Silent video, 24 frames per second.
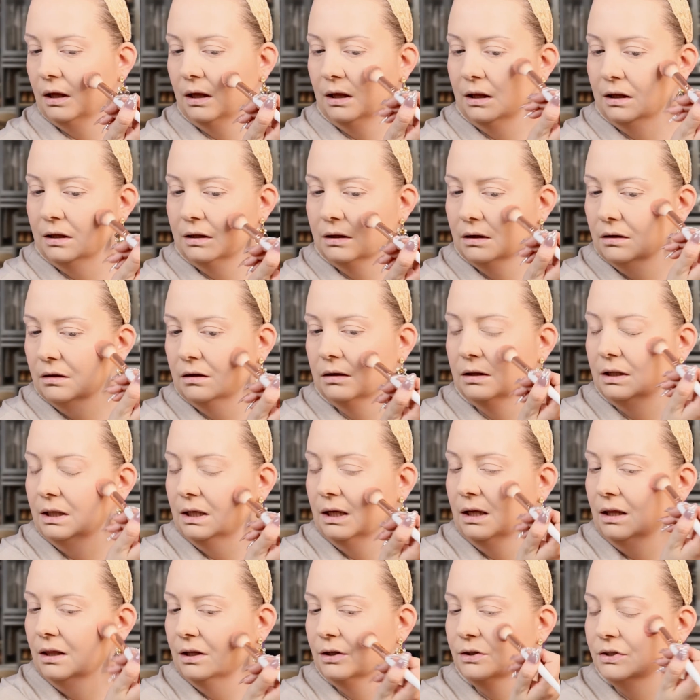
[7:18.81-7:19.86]
And on
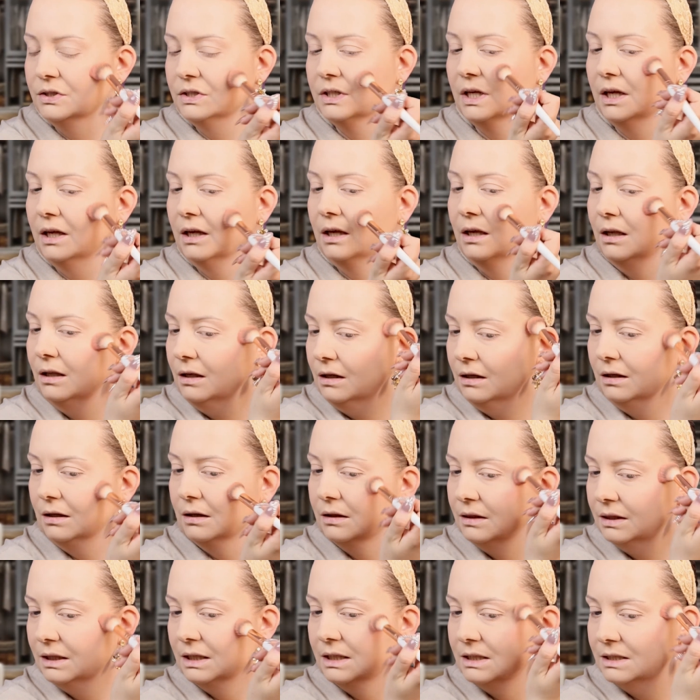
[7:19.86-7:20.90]
the other side,
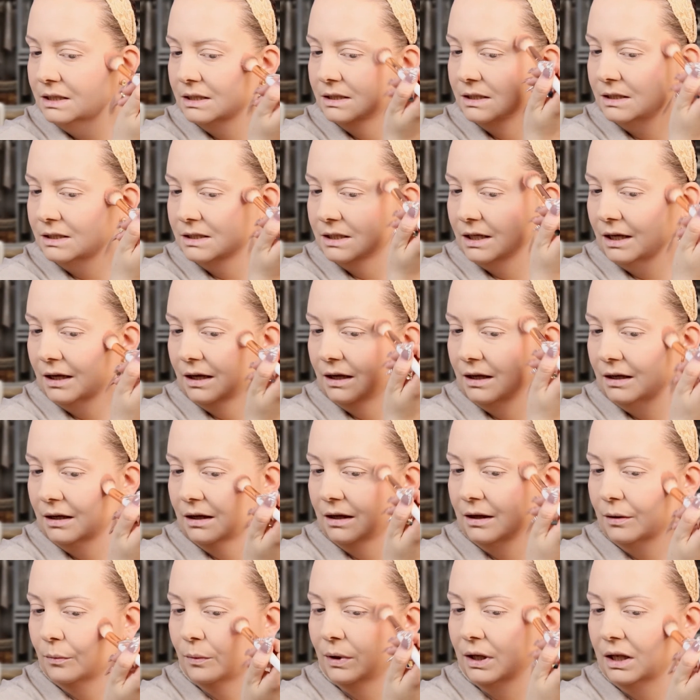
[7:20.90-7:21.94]
this is the side
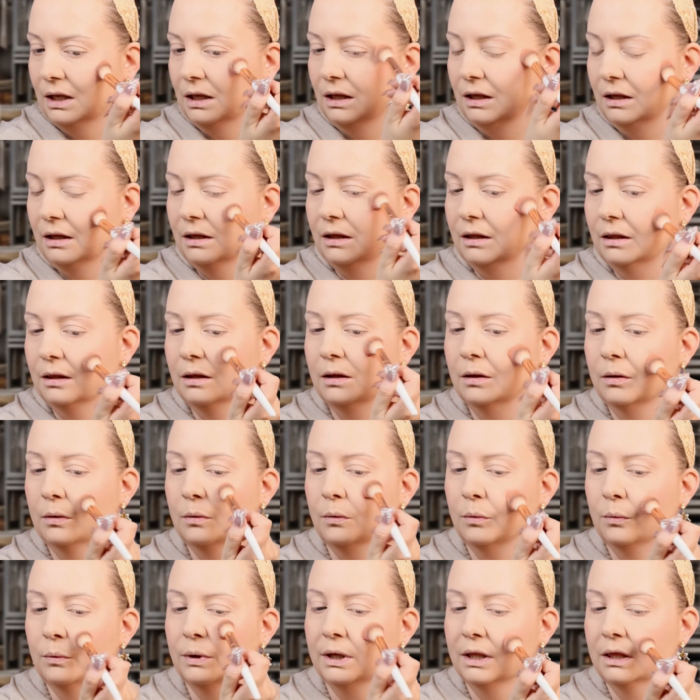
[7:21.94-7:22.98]
I went in
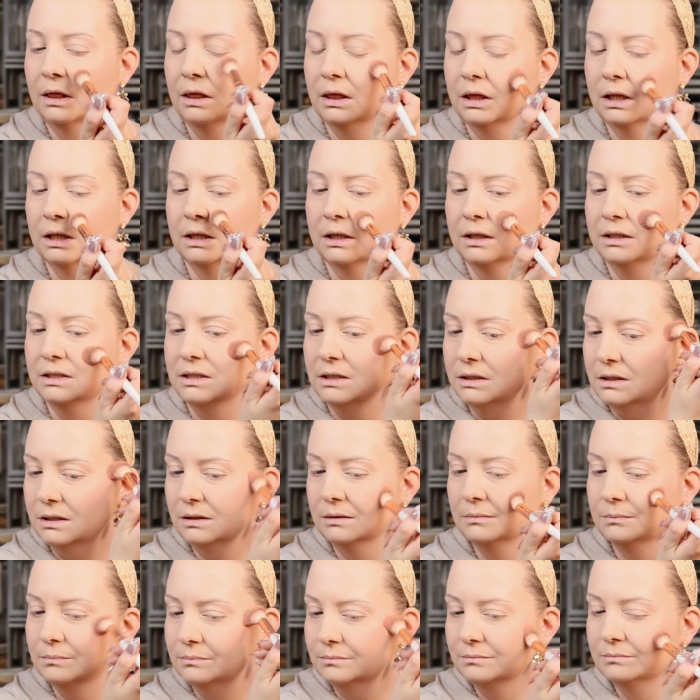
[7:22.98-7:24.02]
with the
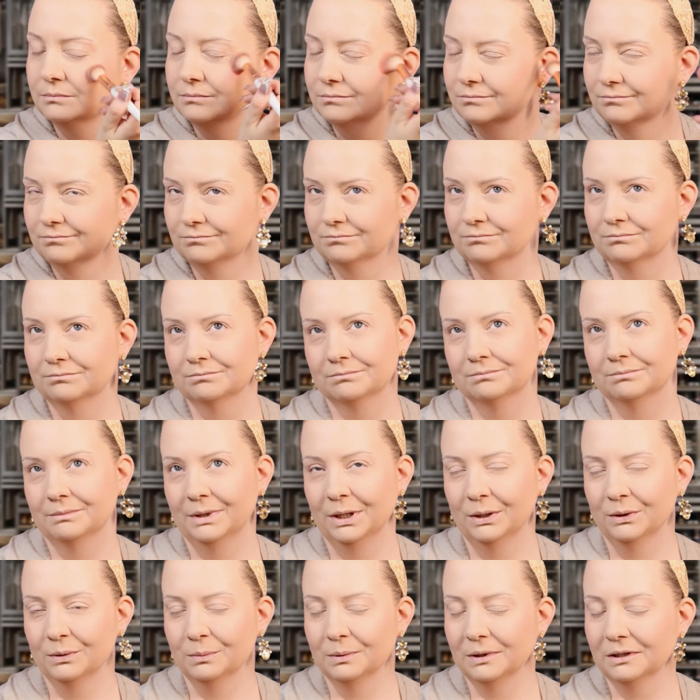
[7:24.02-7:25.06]

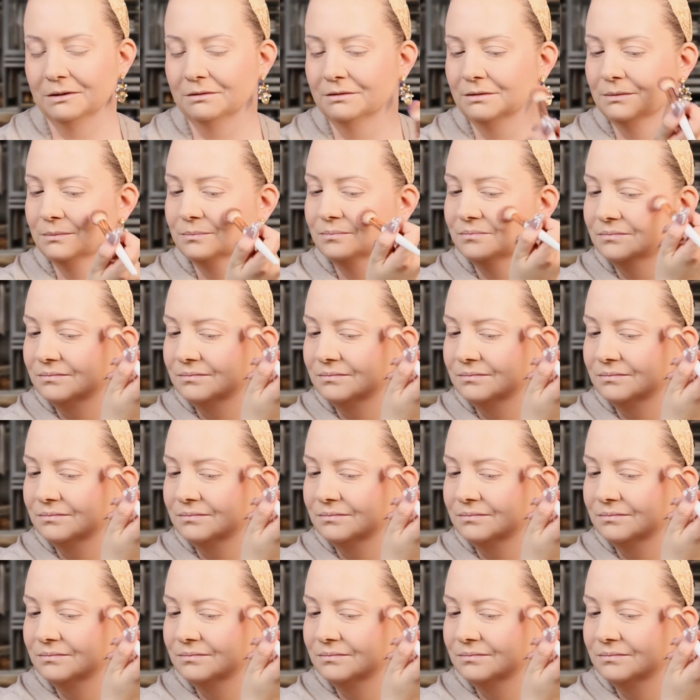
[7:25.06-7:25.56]
powder puff.